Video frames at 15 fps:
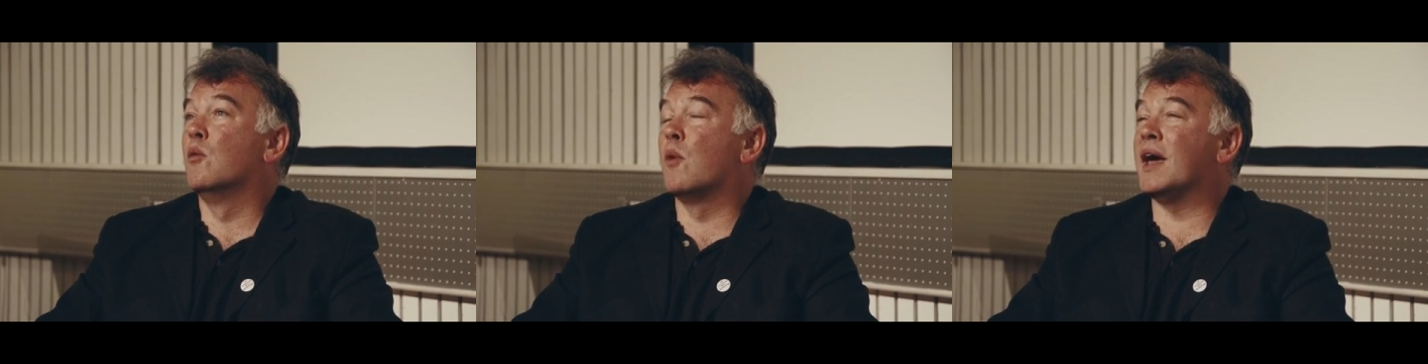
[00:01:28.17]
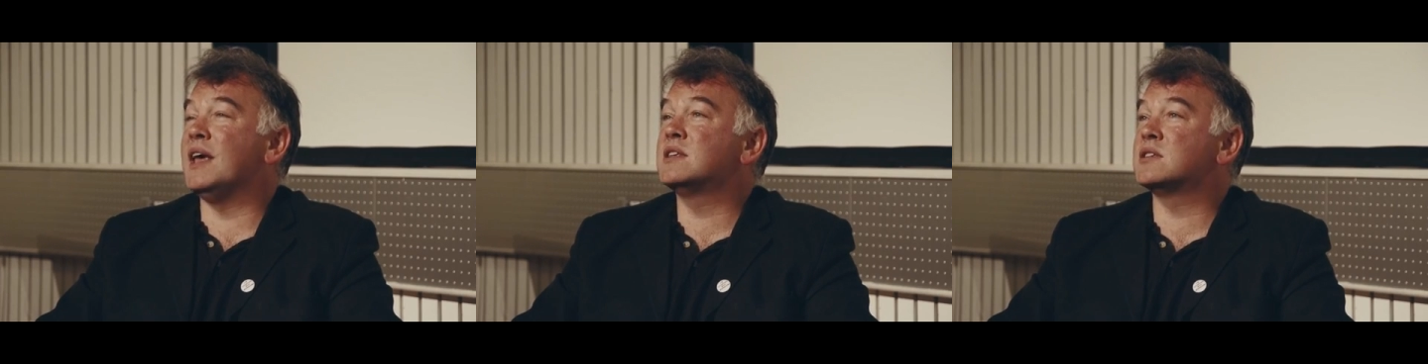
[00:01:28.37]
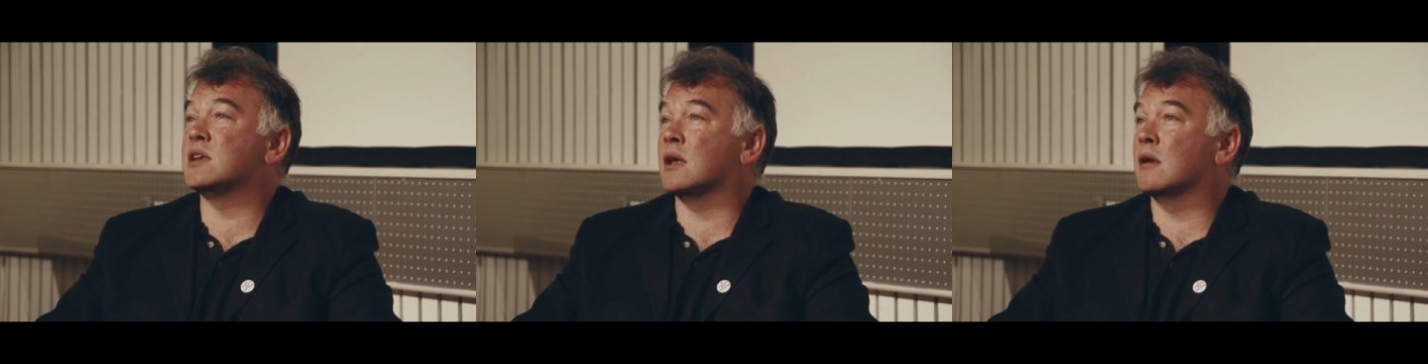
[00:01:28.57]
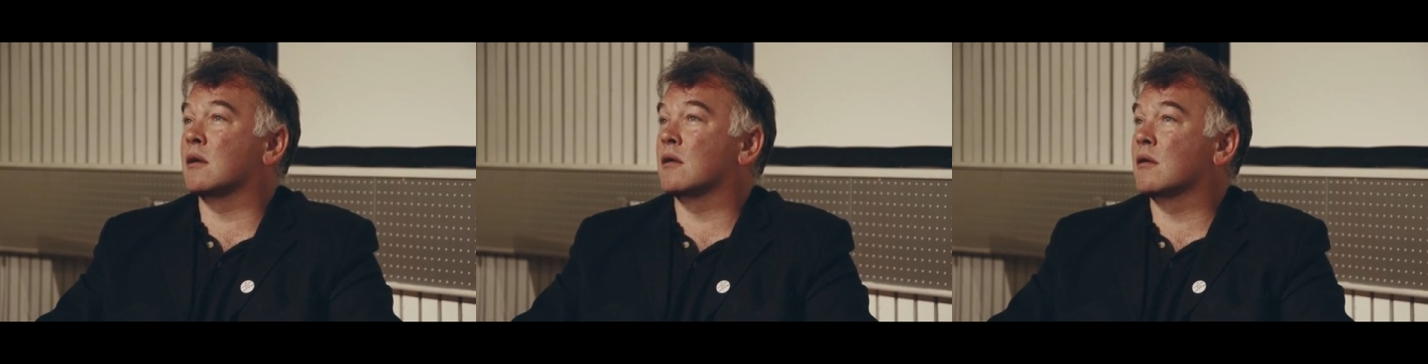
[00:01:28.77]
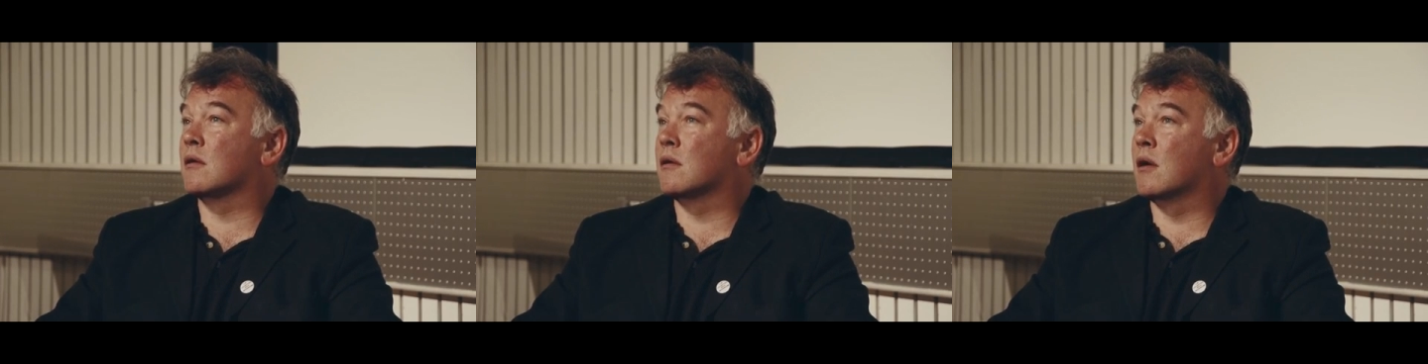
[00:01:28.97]

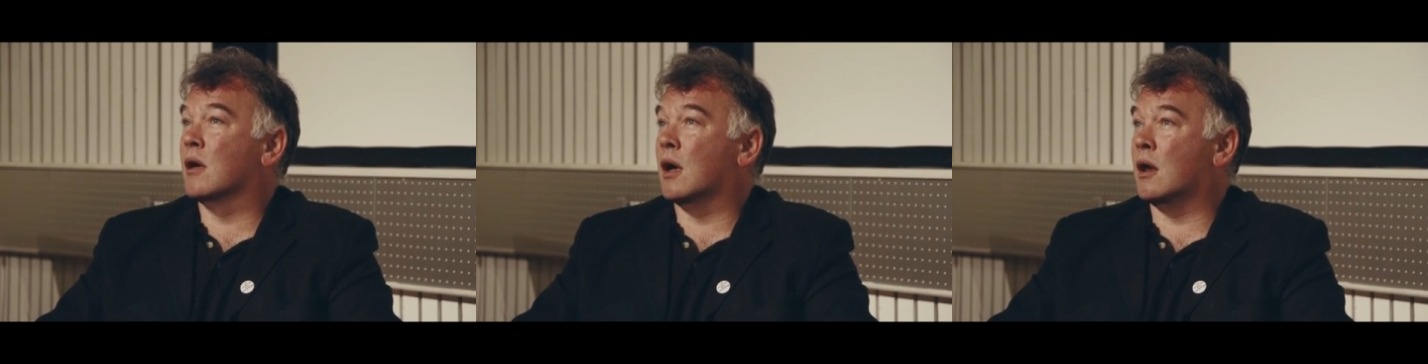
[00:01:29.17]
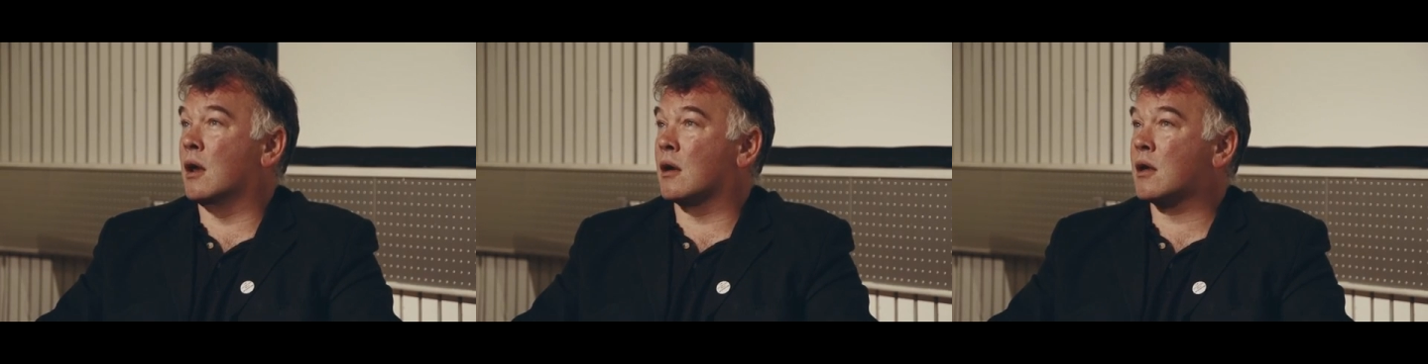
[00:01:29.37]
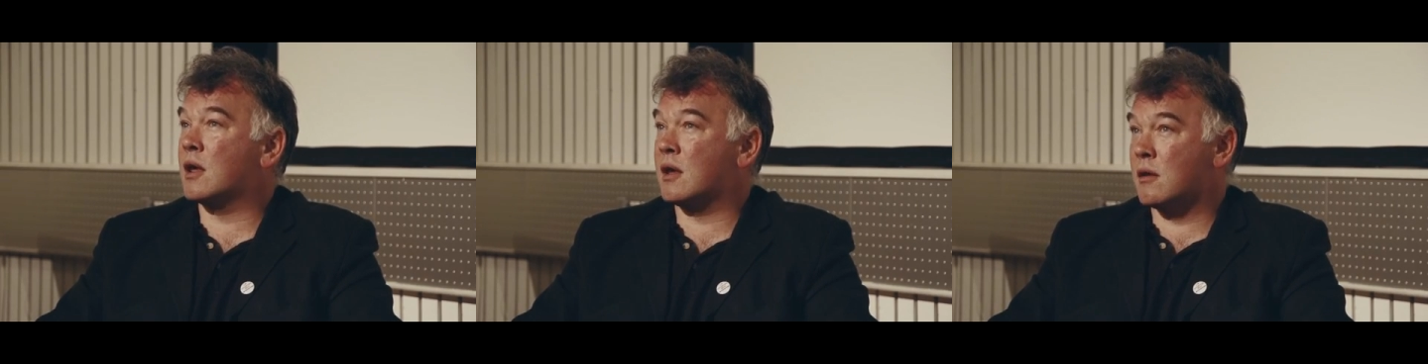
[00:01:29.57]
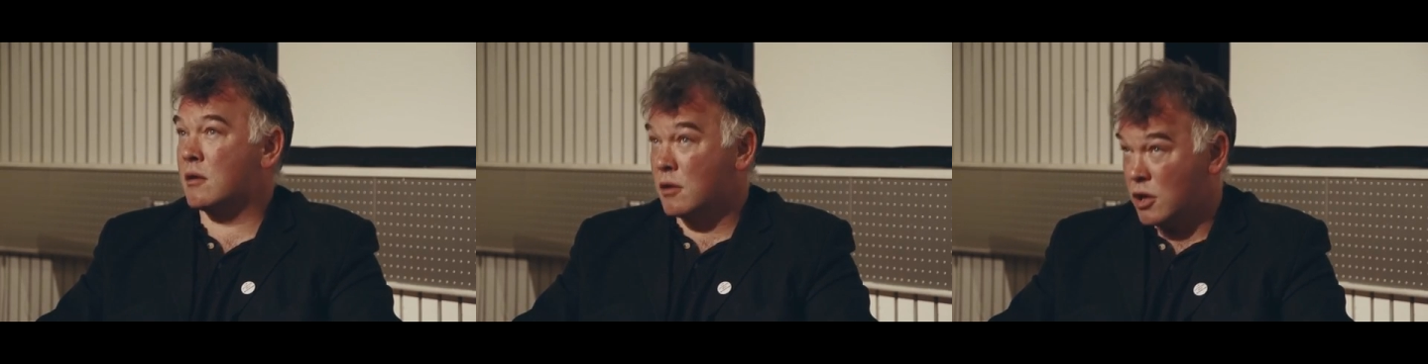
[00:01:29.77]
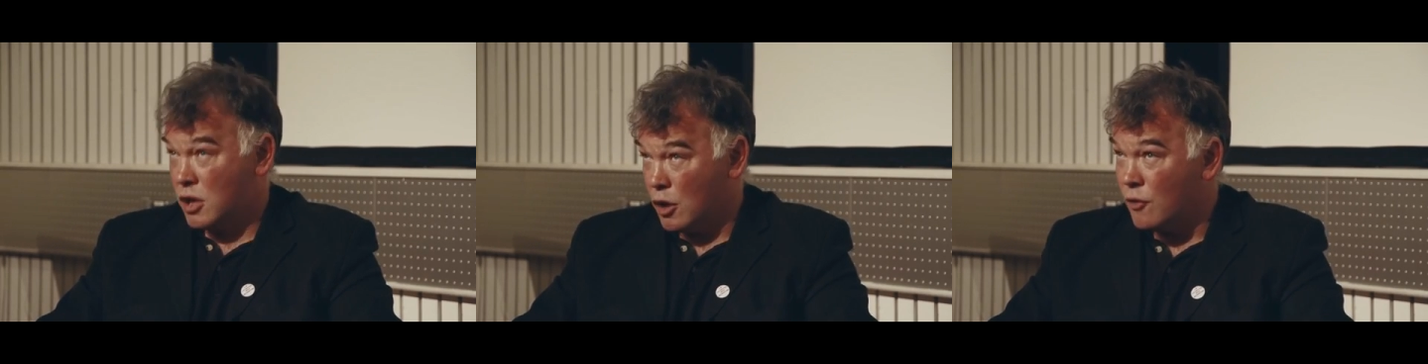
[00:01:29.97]
waiting in a
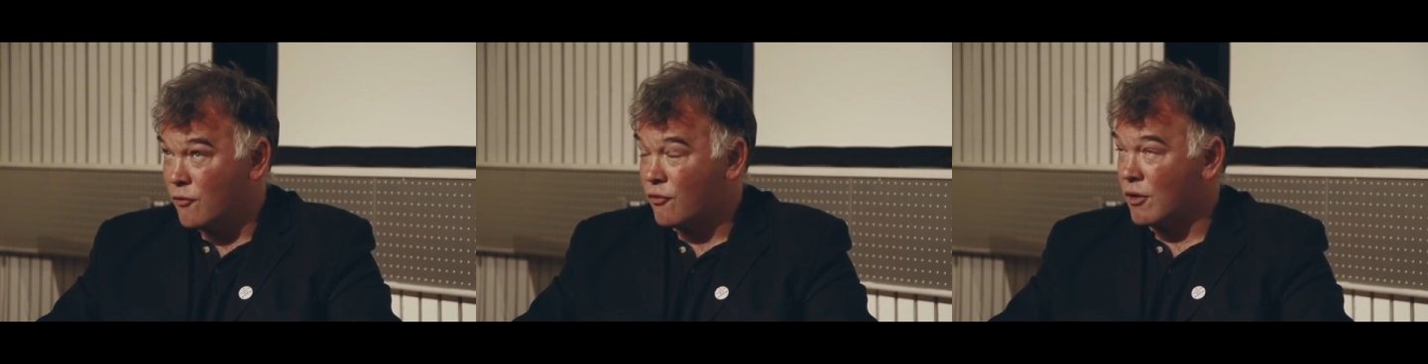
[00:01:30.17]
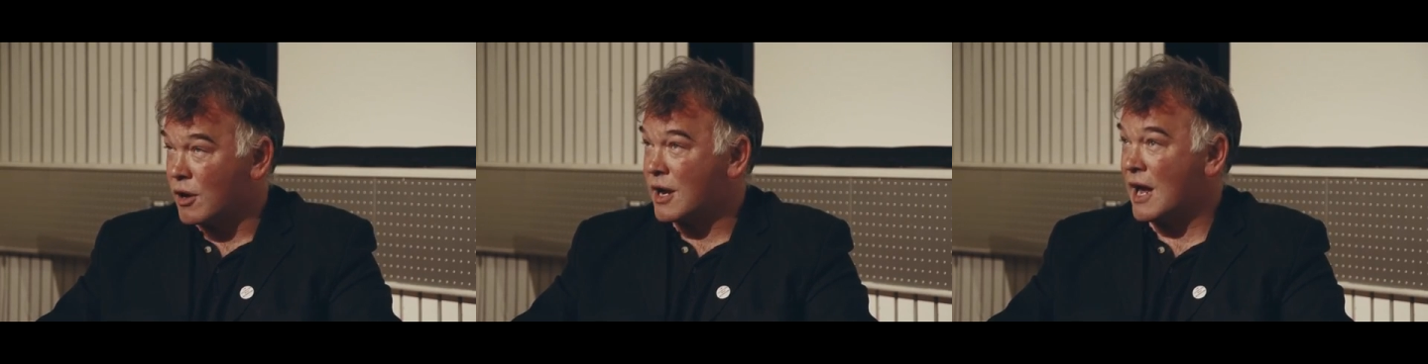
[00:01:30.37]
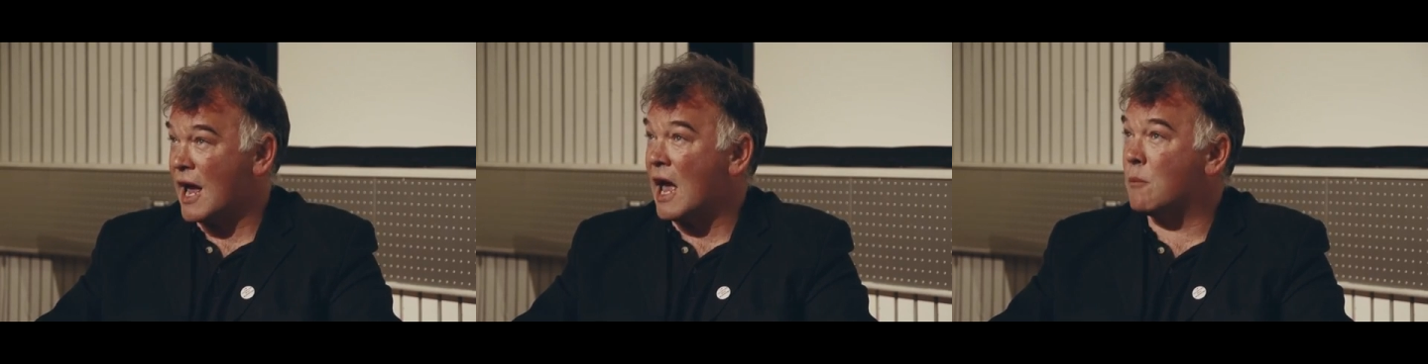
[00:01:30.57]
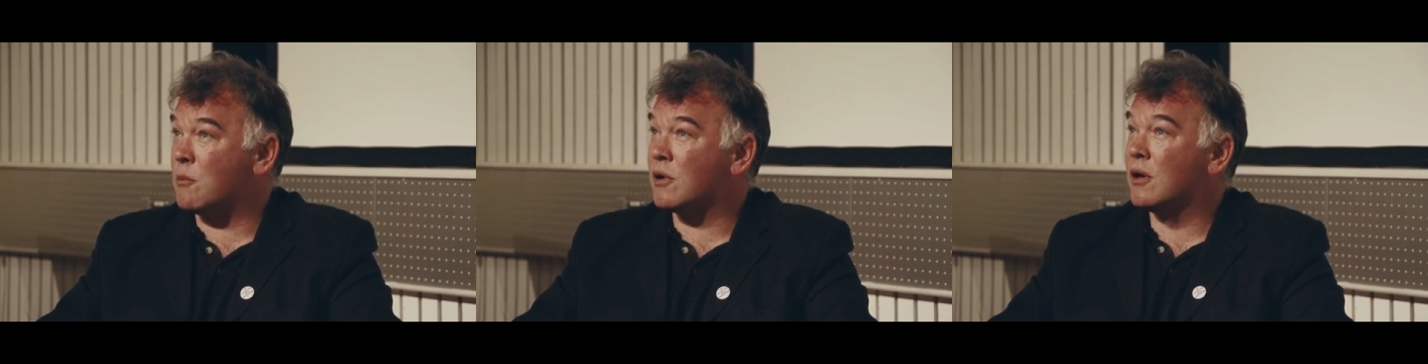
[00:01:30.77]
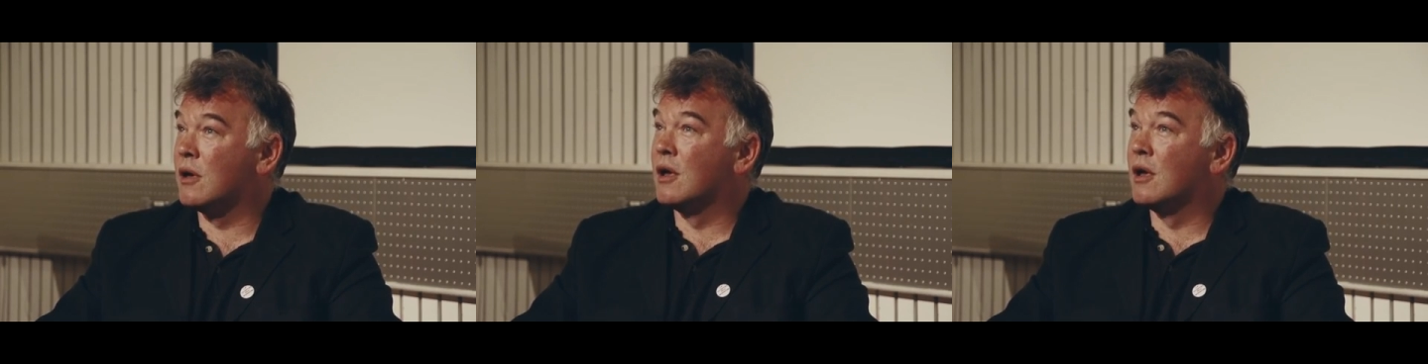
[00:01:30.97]
queue for a cab,